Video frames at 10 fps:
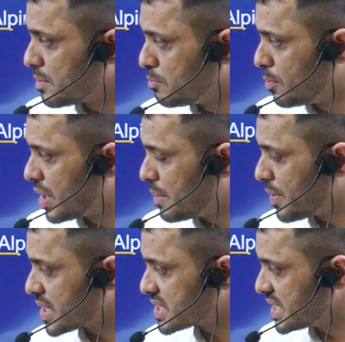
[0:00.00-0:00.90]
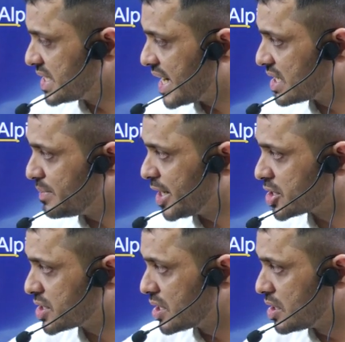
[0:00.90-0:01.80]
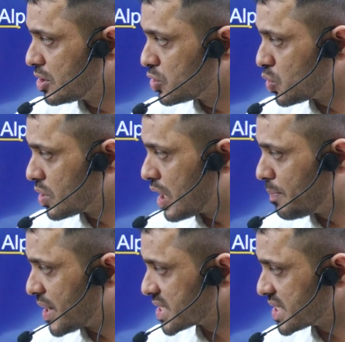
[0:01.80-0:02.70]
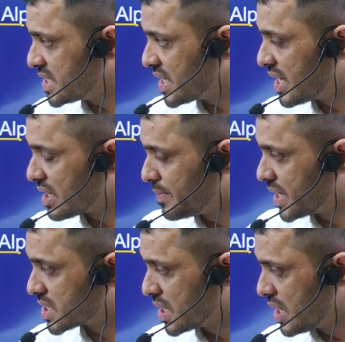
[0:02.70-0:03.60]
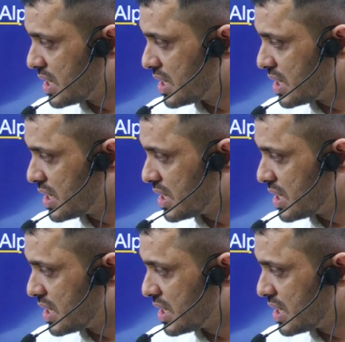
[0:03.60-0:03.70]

Bumla Pass, India and Tibet, Tunga Pass, India and Tibet,